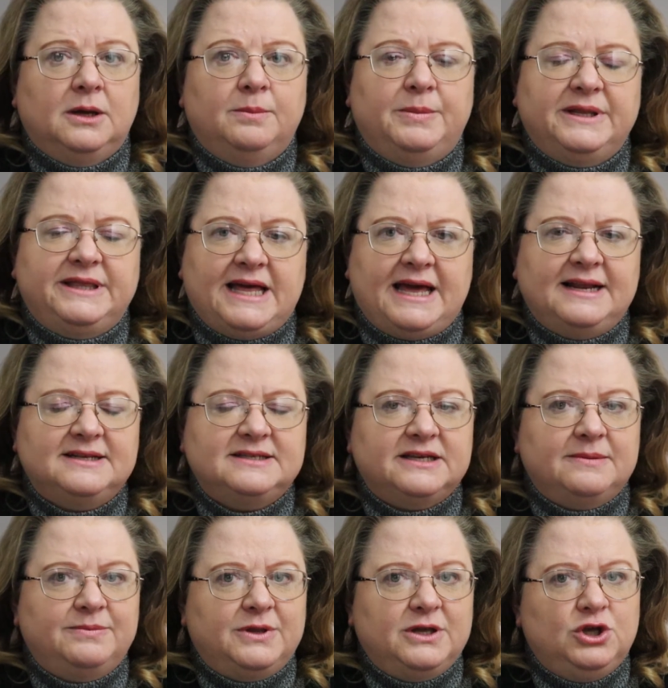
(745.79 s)
But that is
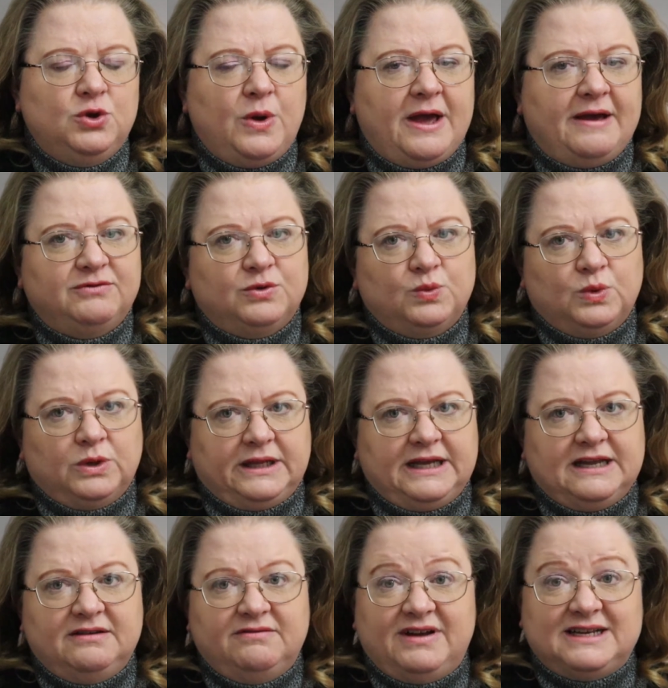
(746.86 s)
something you have to
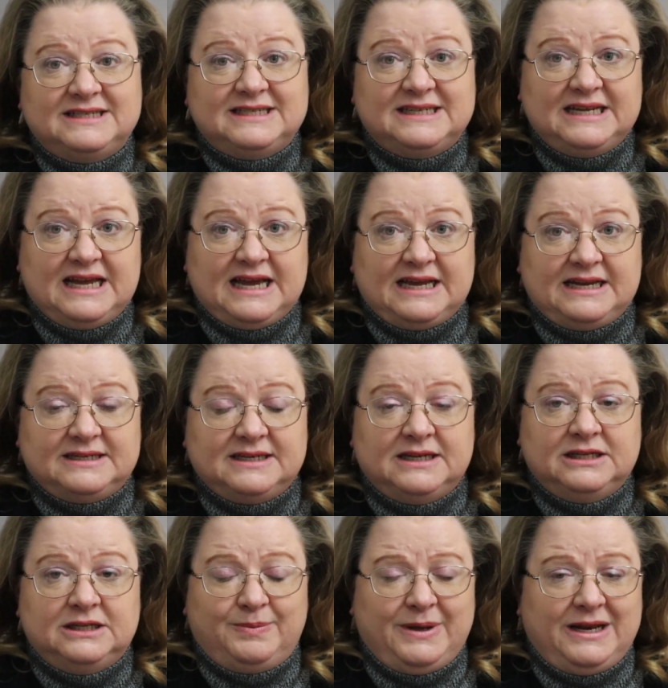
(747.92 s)
really investigate,
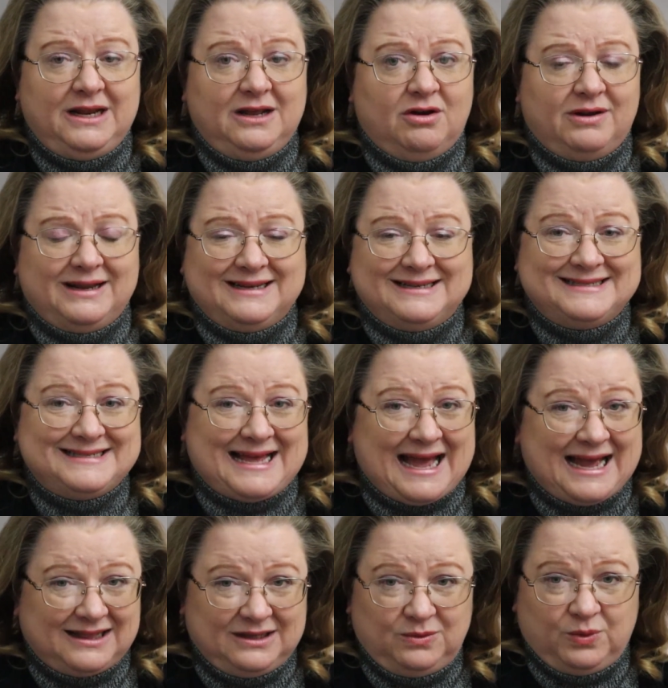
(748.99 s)
depending on
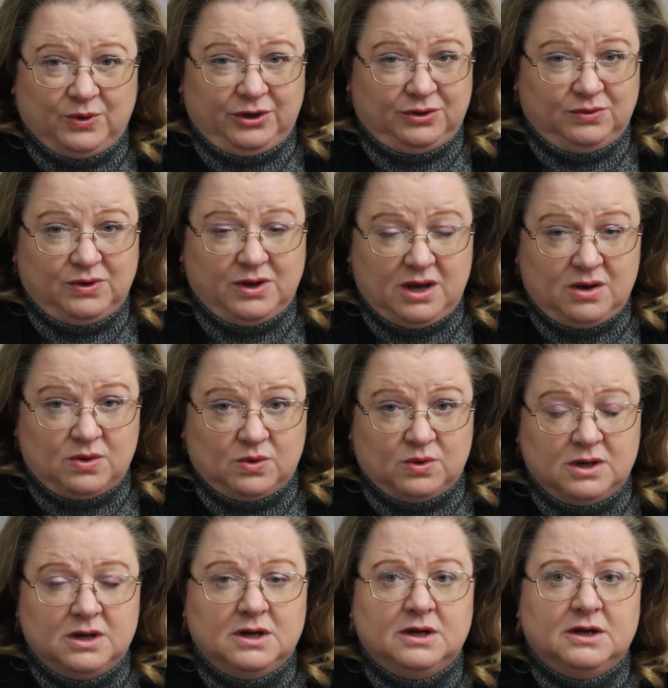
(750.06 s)
exactly where you go.
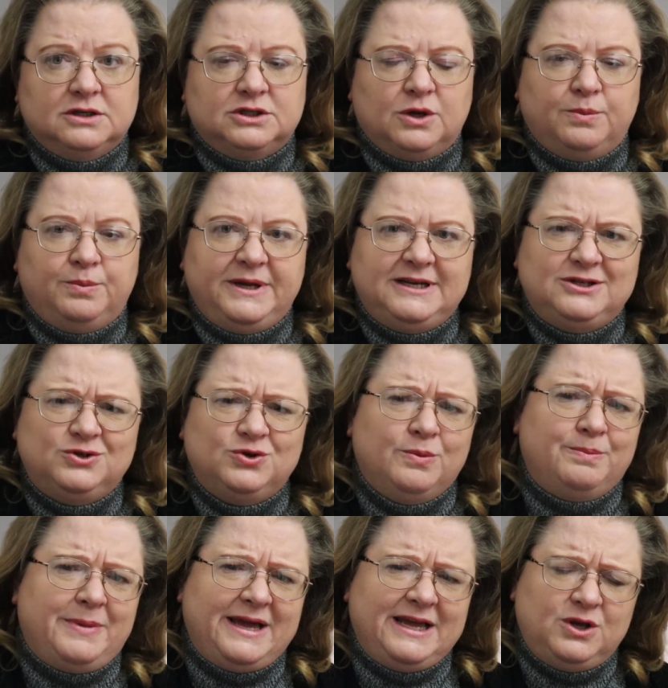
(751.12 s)
So be sure,
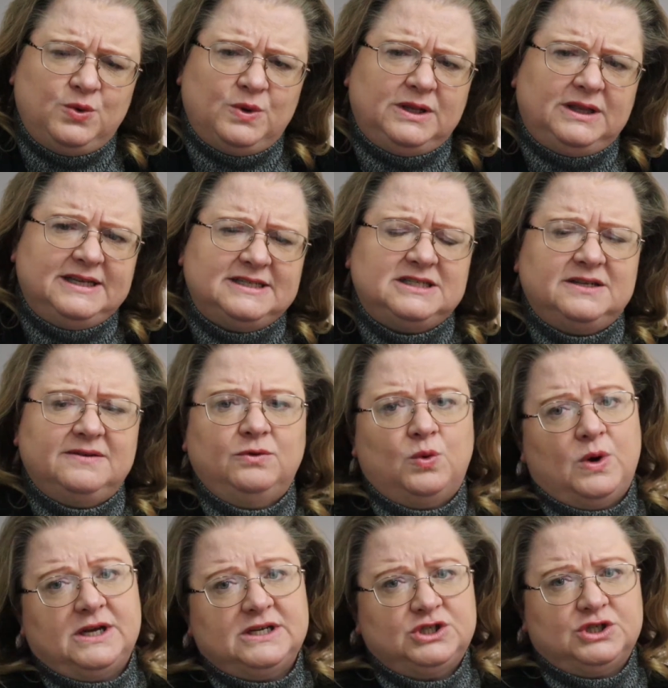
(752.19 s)
make you a list of
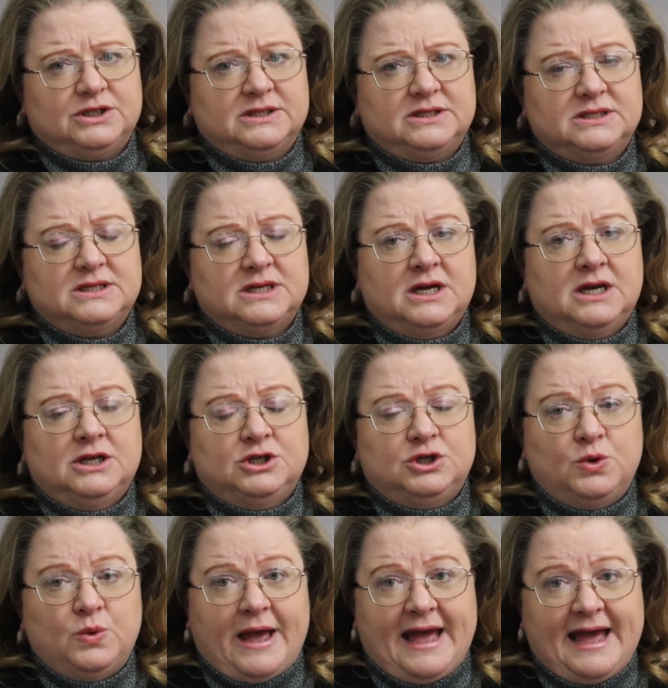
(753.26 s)
questions
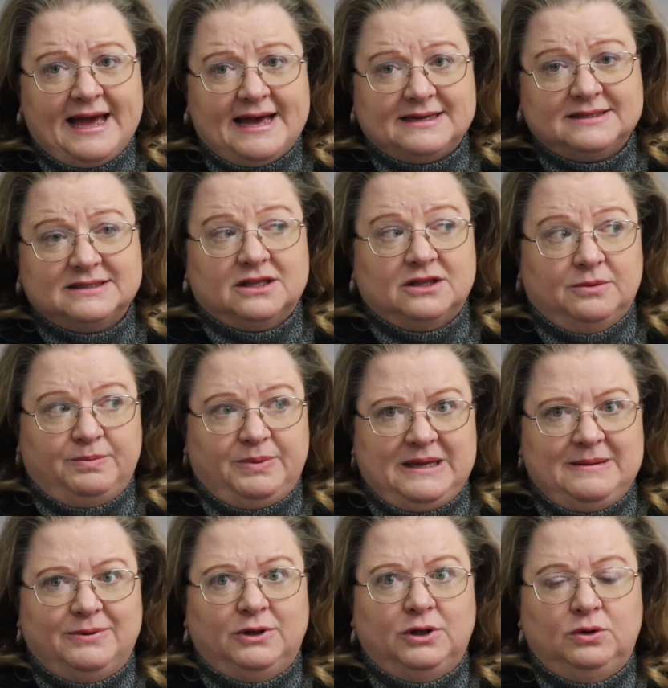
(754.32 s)
to ask the
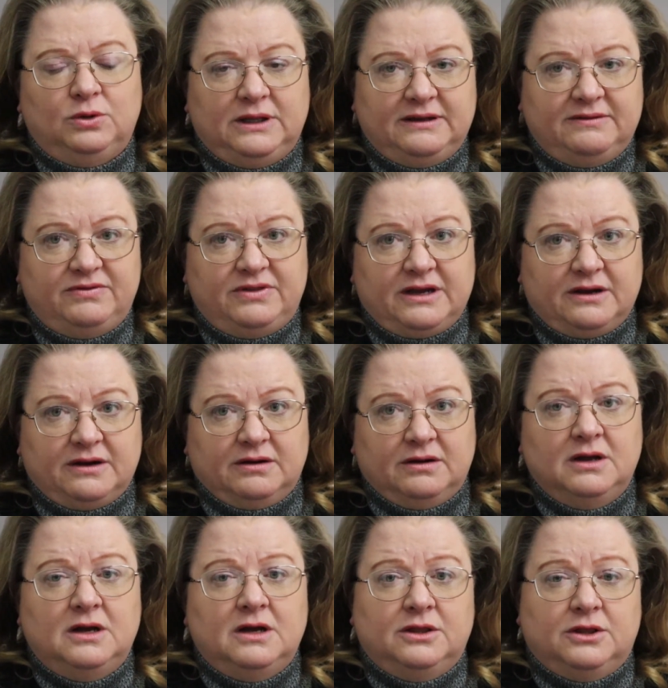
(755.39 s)
people who live there,
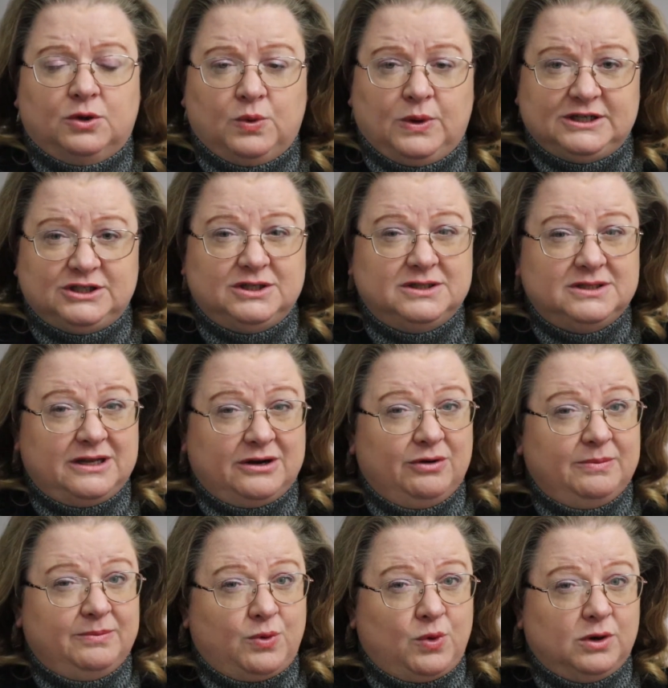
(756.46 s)
the questions that
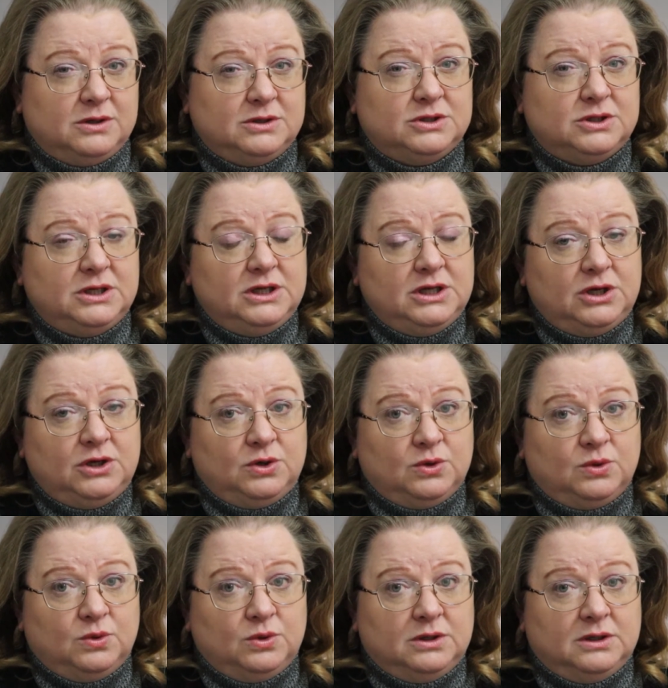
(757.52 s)
are important to
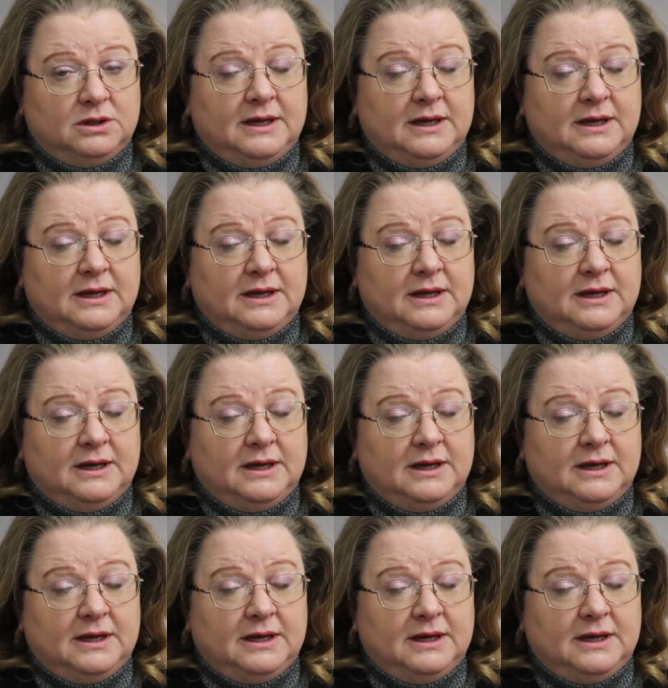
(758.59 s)
you,